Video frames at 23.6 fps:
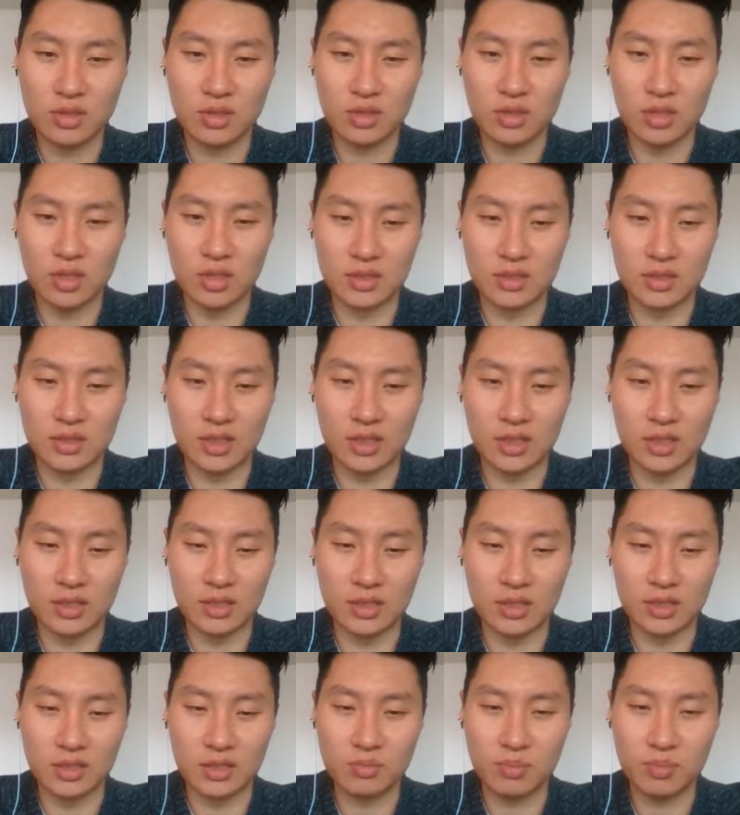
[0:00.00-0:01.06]
it is
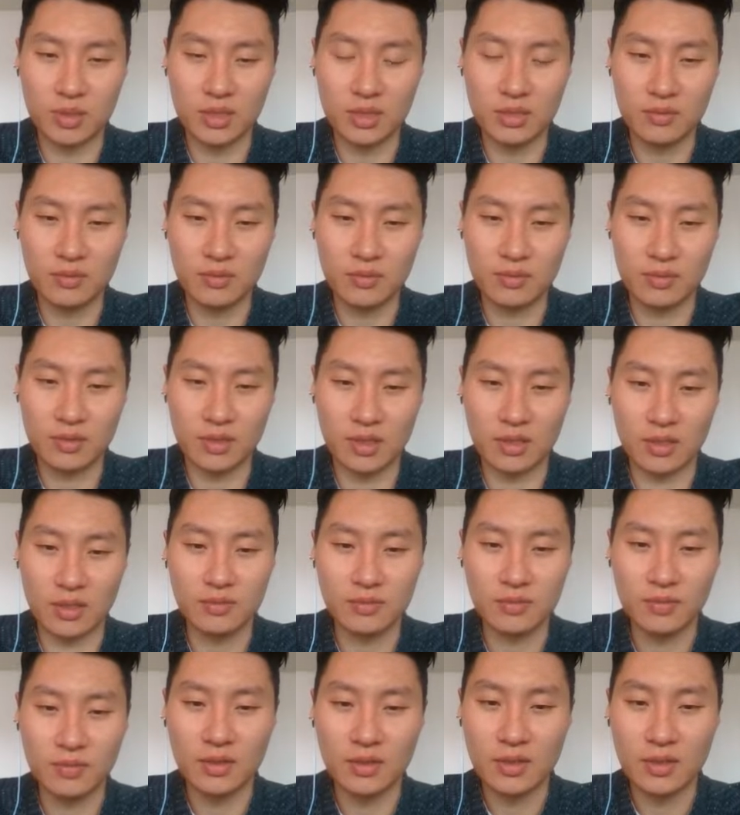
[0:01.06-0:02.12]
centered properly. Yeah.
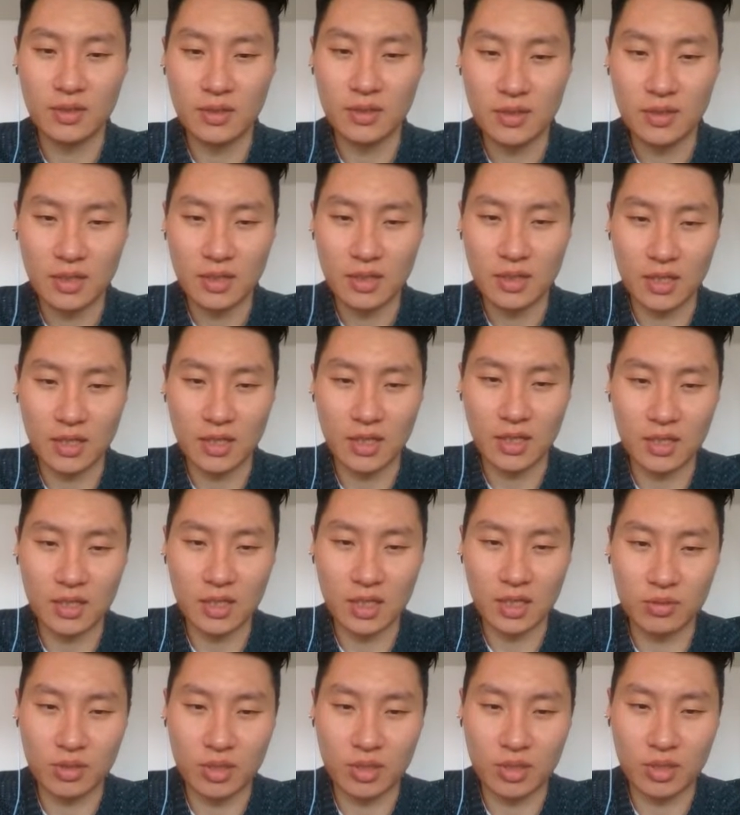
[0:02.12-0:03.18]
And now
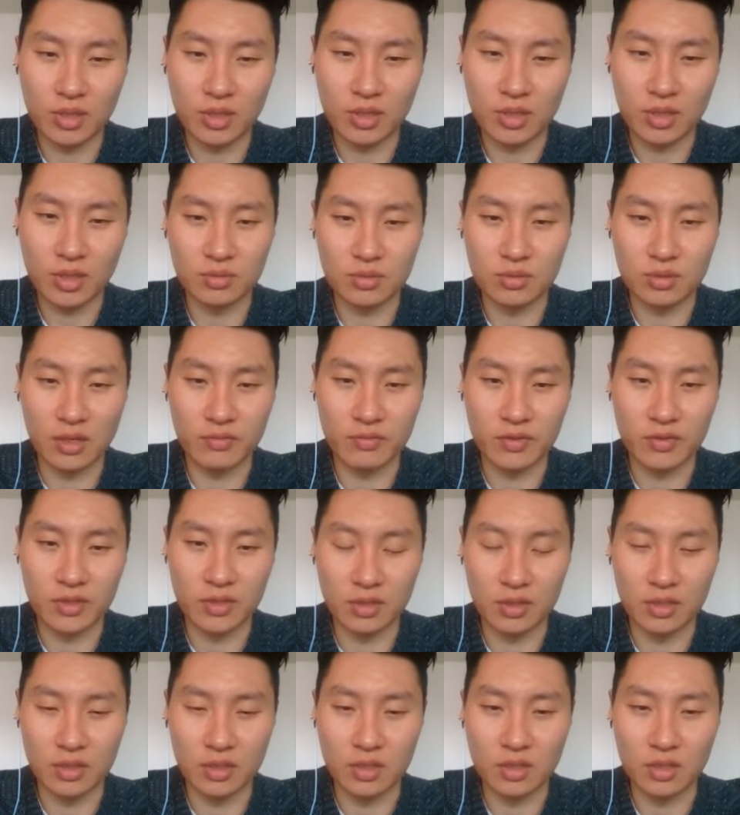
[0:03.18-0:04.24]
you can do everything
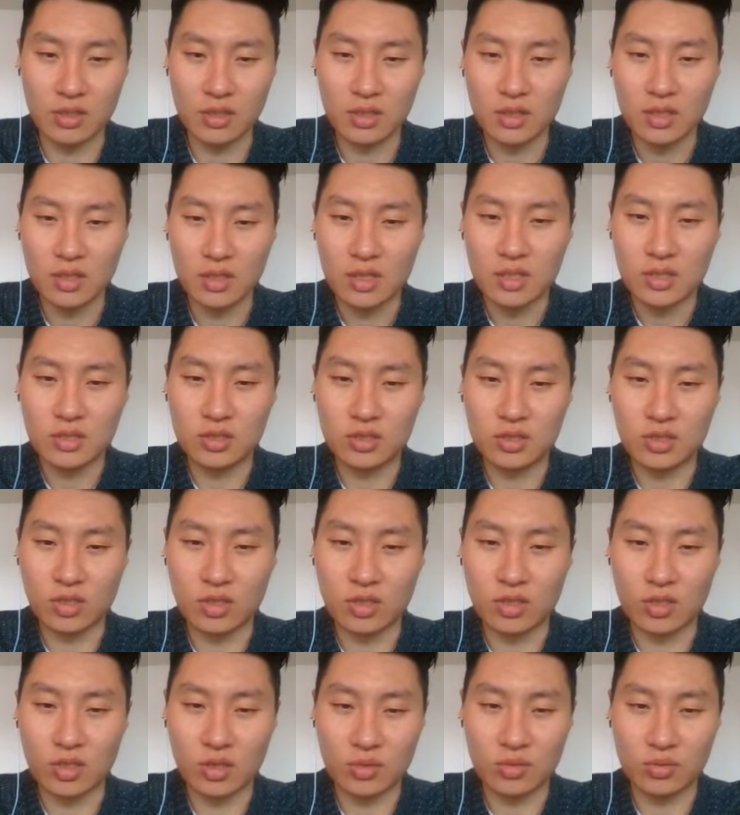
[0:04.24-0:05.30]
here.
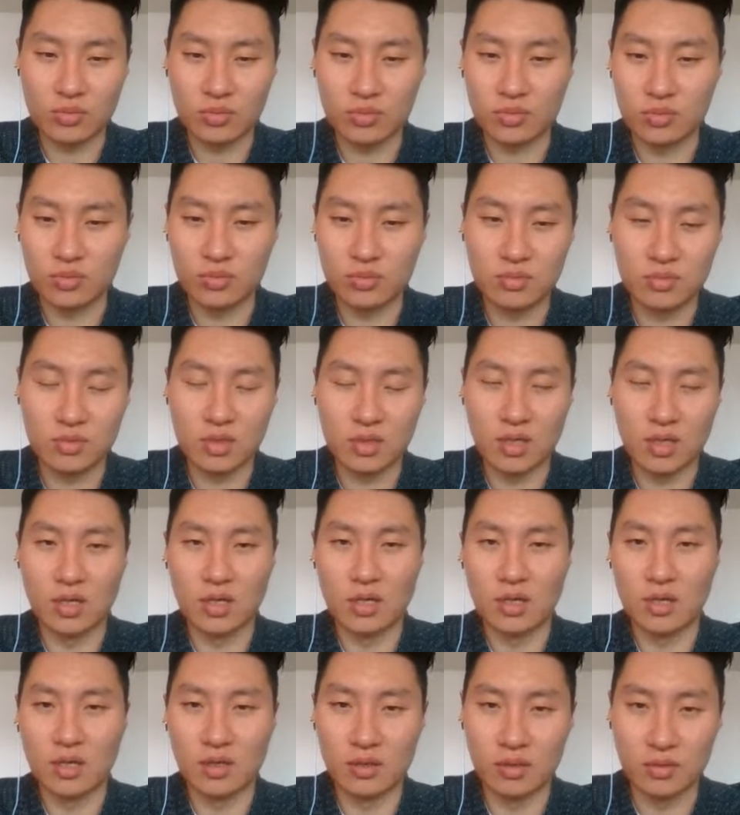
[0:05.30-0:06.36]
So
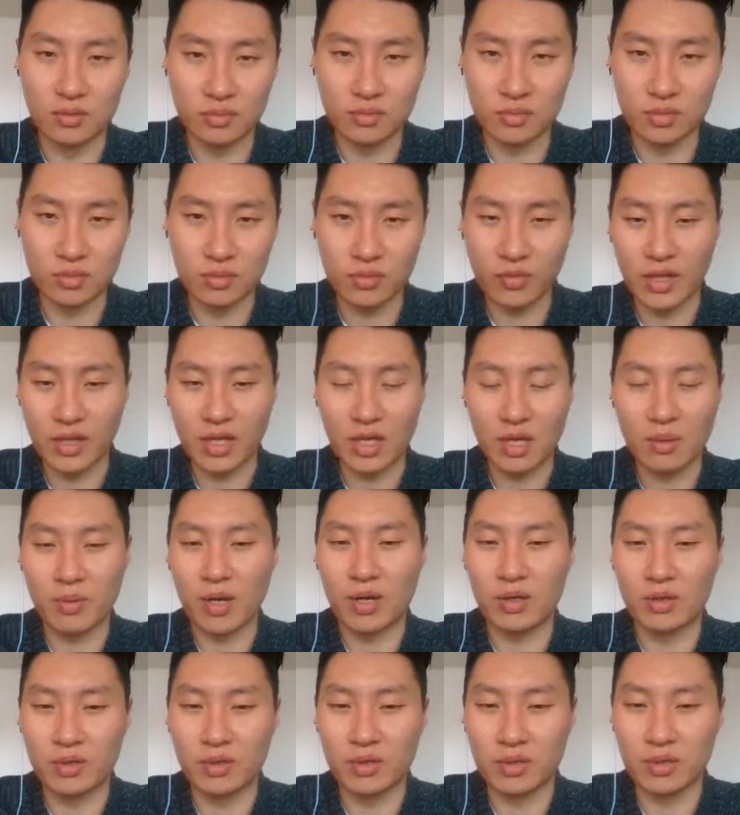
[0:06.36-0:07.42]
think
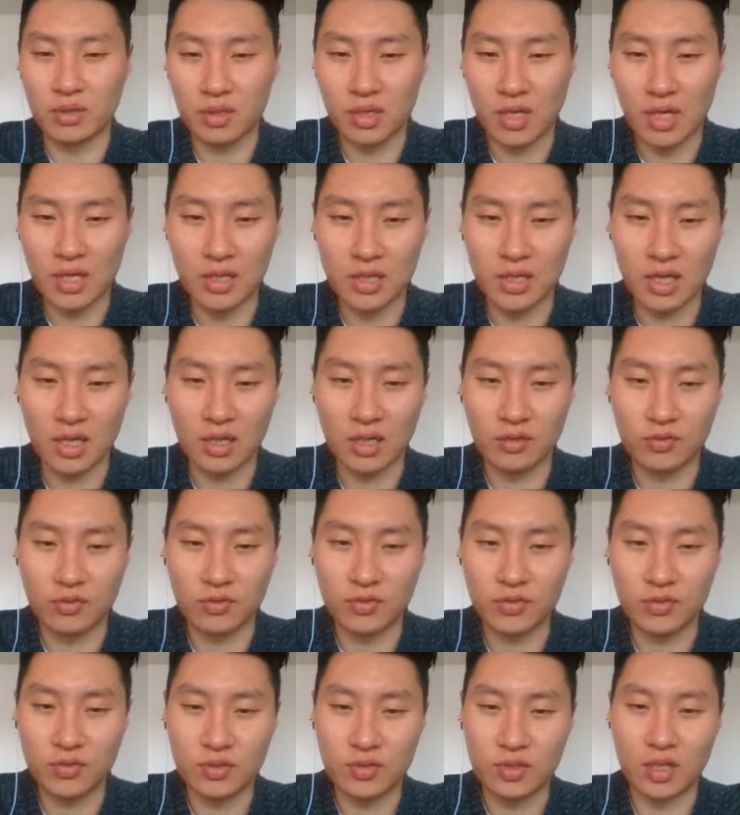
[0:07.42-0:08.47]
about any kind
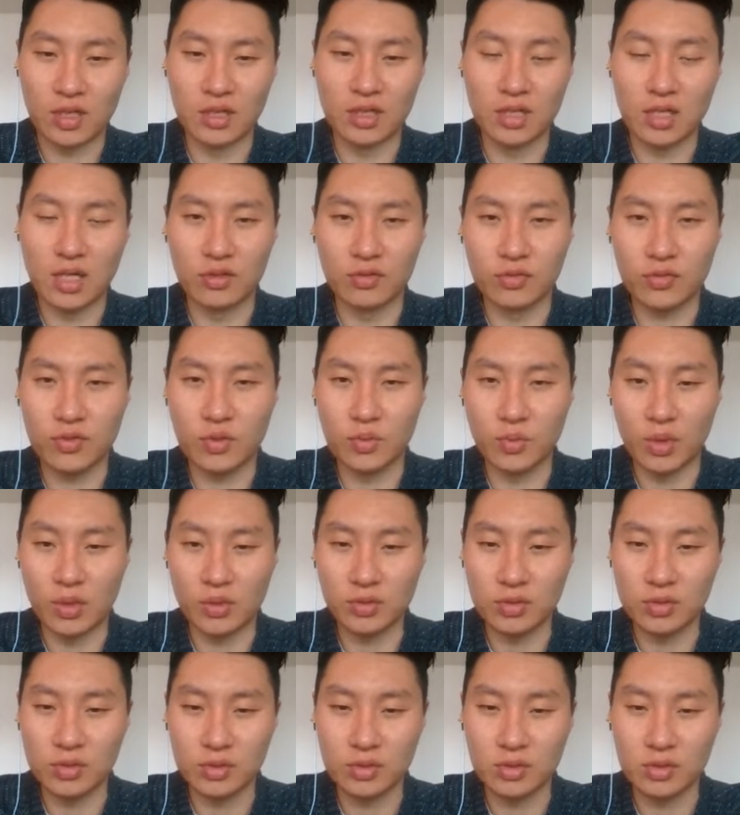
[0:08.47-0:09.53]
of
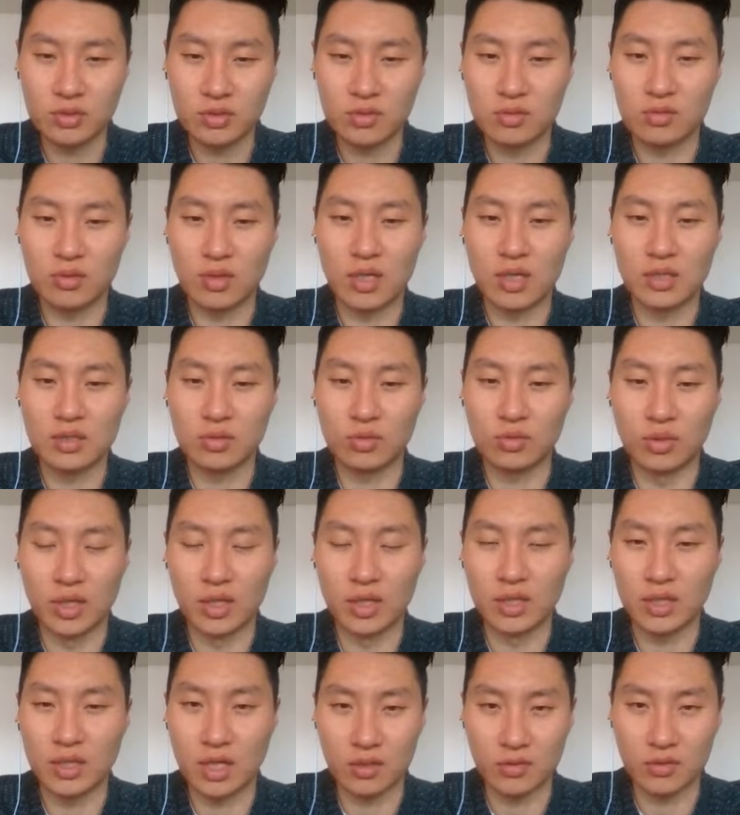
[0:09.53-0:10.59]
quote, right, or
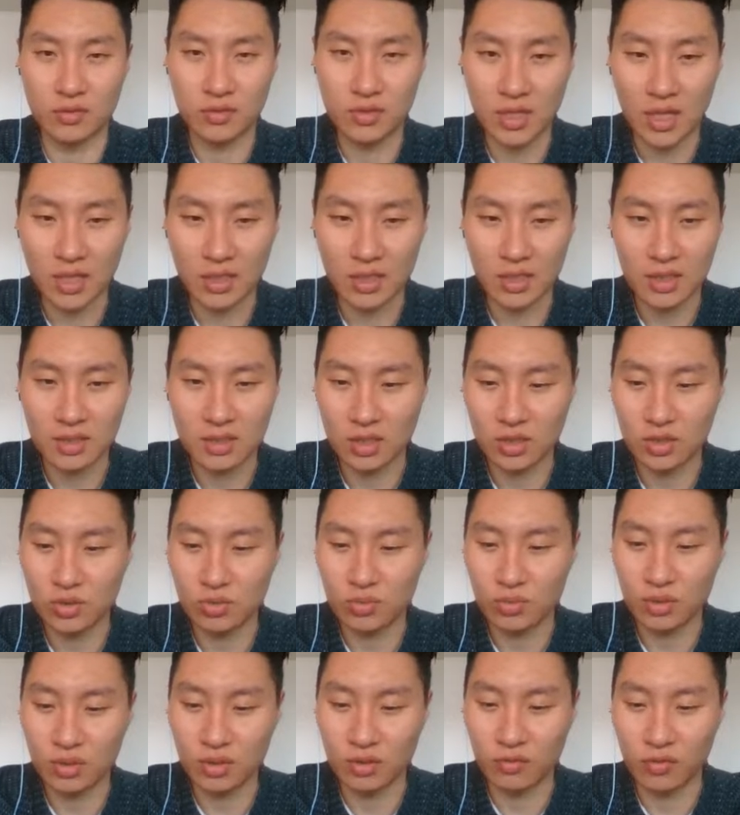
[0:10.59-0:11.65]
any kind of text that you
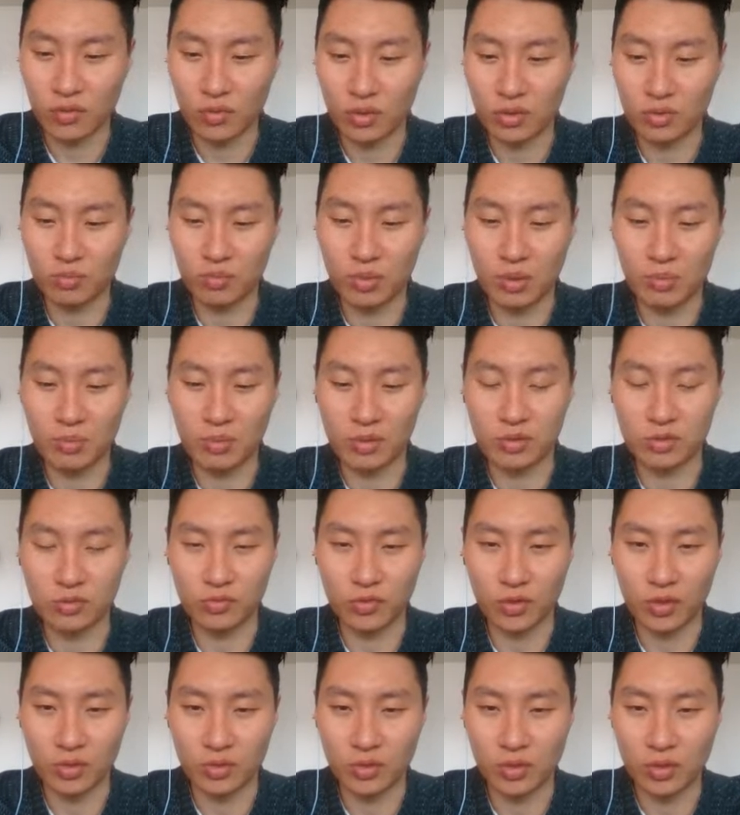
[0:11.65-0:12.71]
want. If you want people to
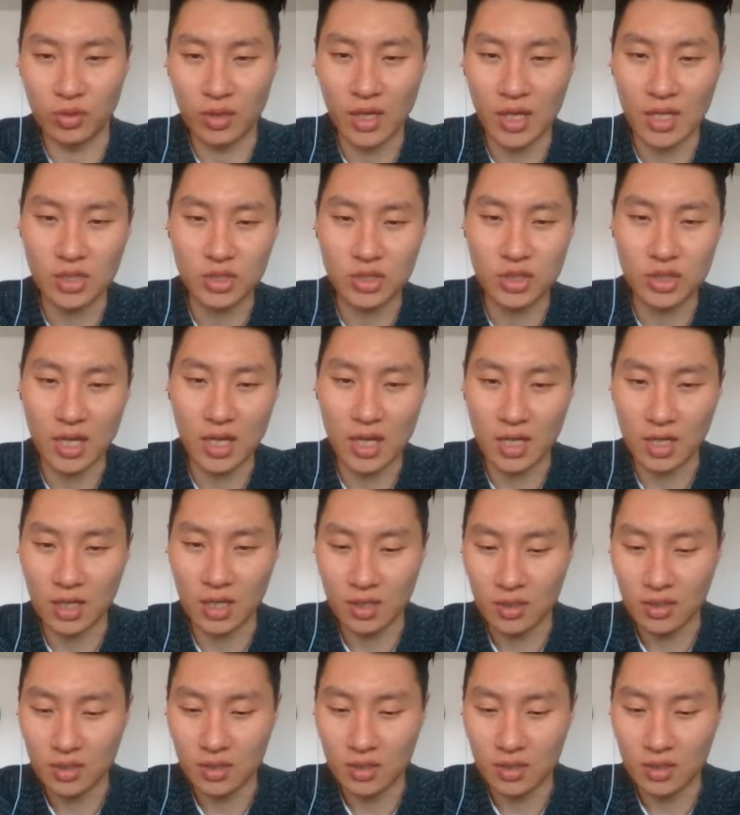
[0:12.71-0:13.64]
follow your hashtag,